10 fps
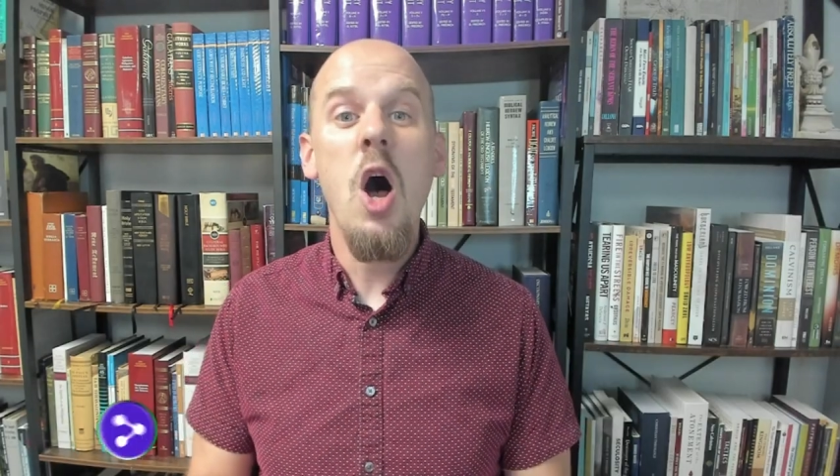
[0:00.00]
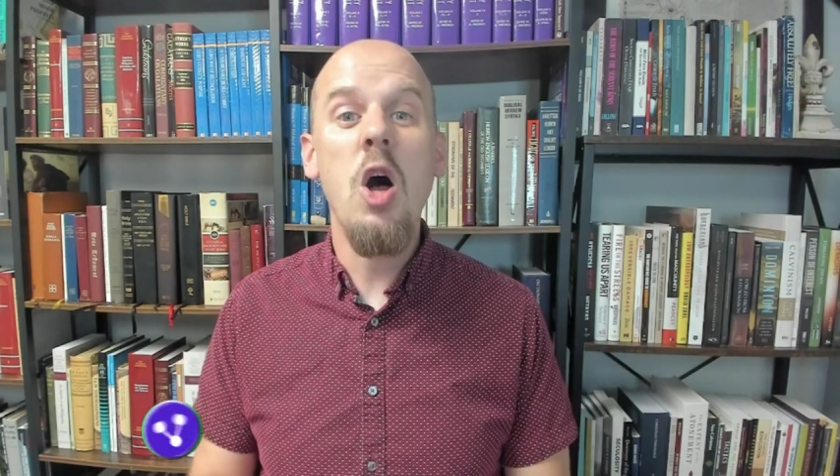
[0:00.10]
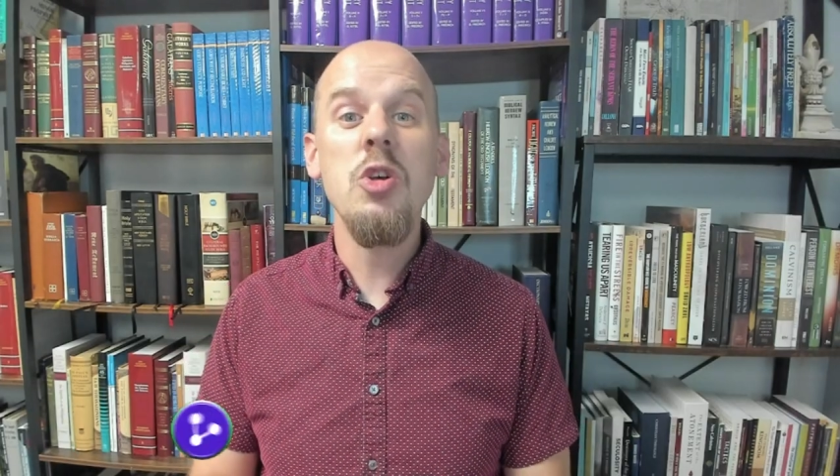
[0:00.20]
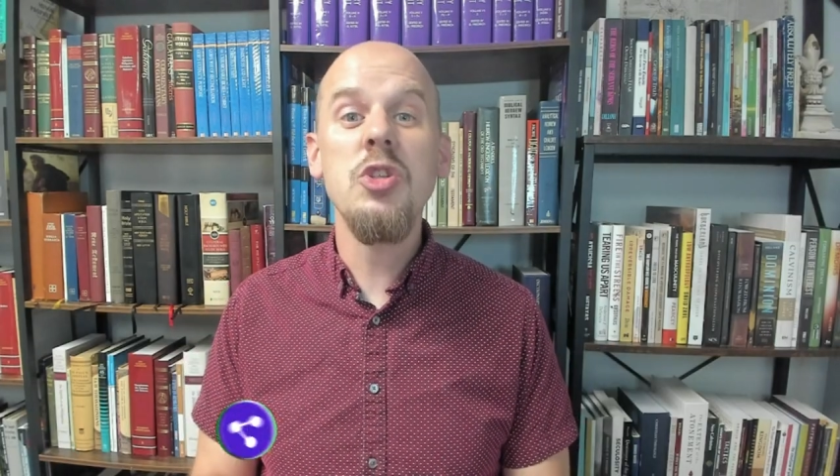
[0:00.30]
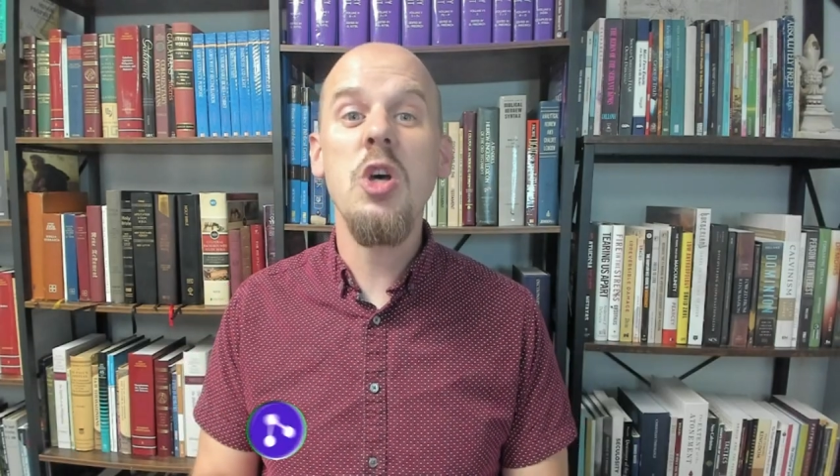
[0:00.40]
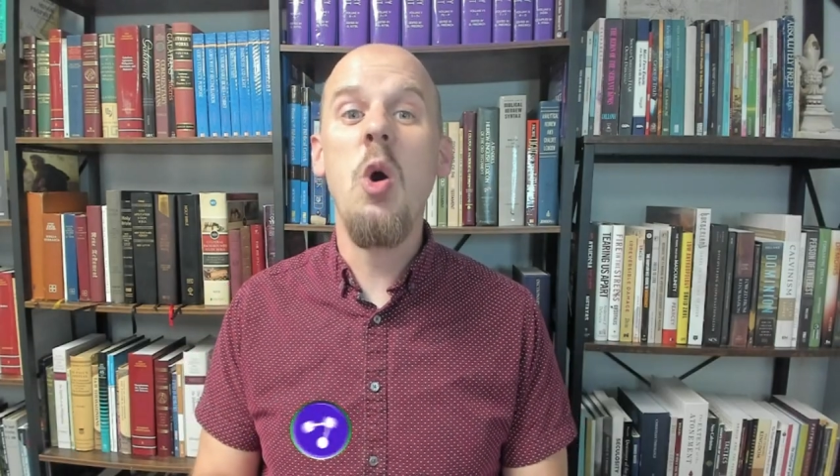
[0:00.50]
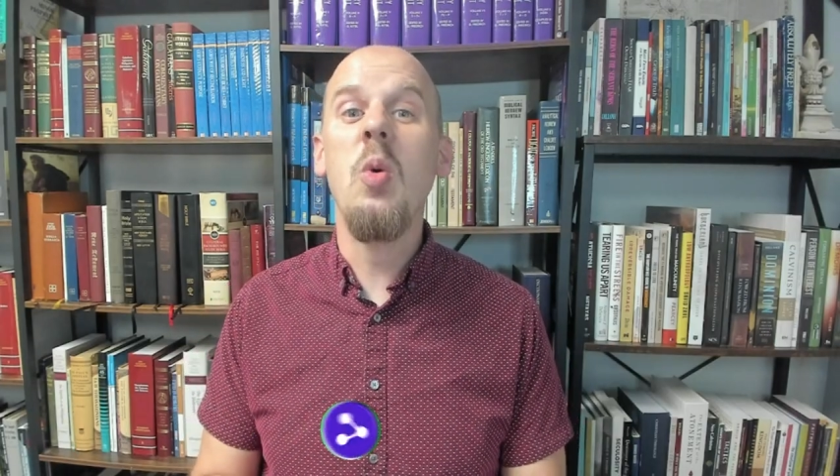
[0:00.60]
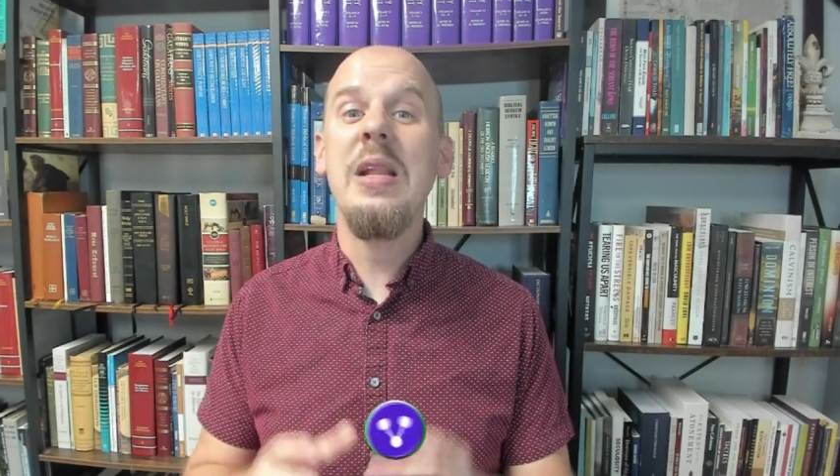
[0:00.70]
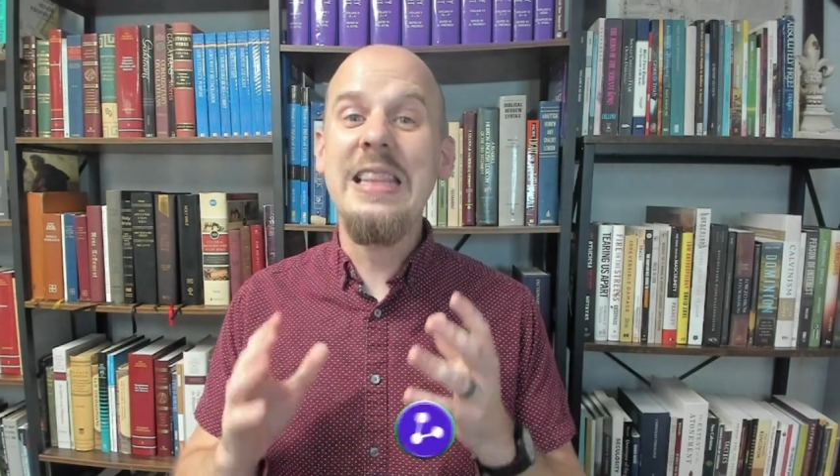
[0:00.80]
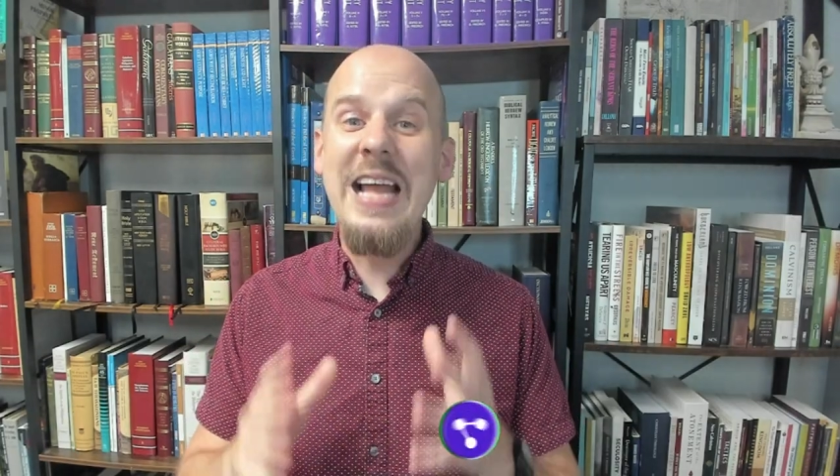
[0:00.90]
Also,
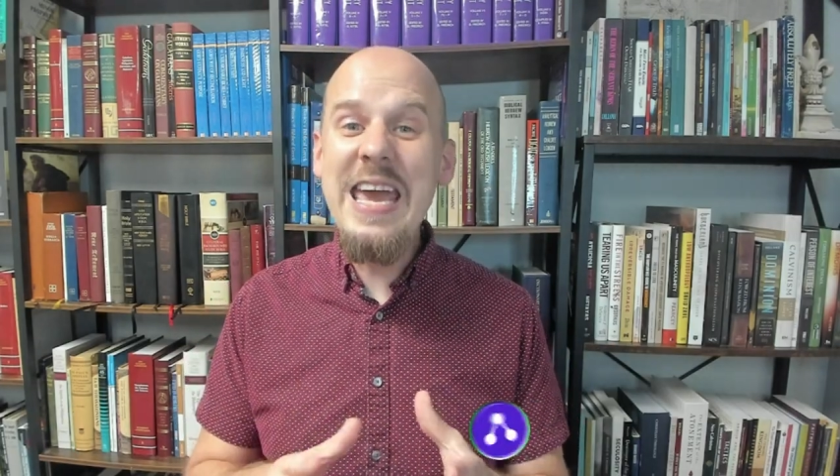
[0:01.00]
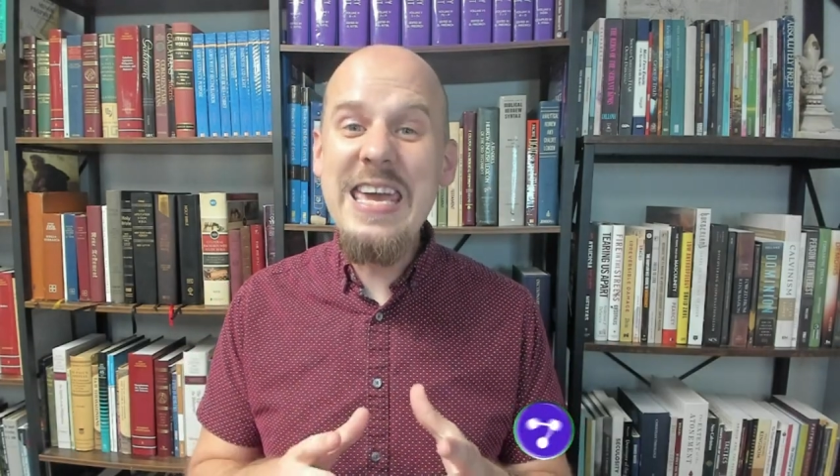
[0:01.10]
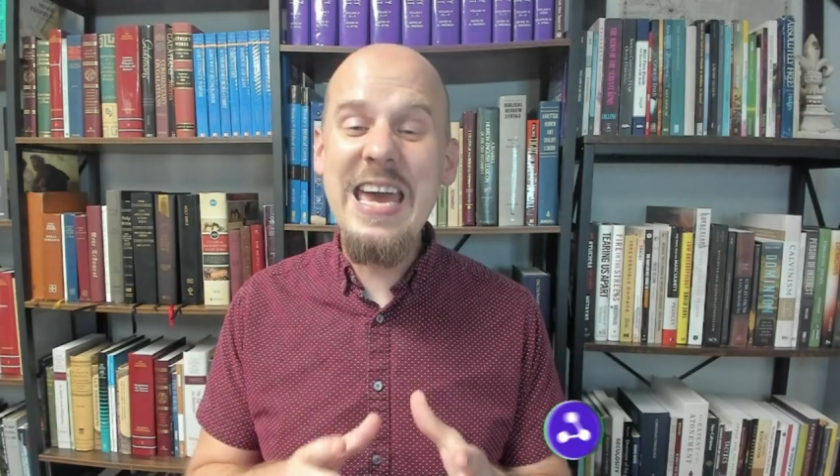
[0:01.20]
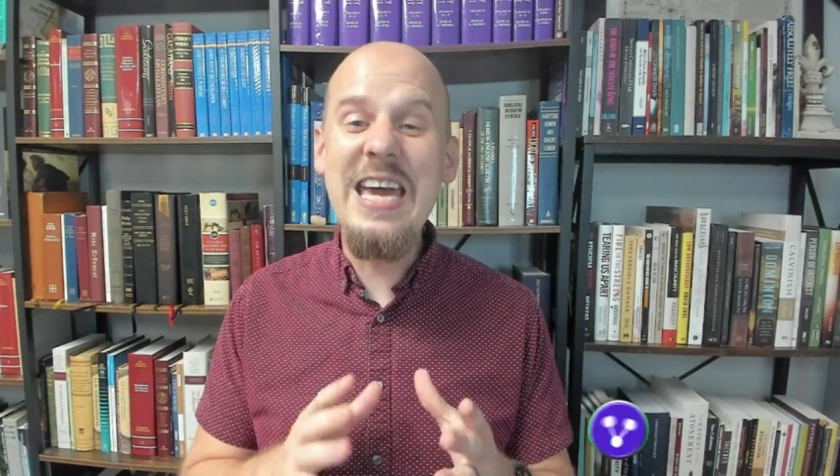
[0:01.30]
like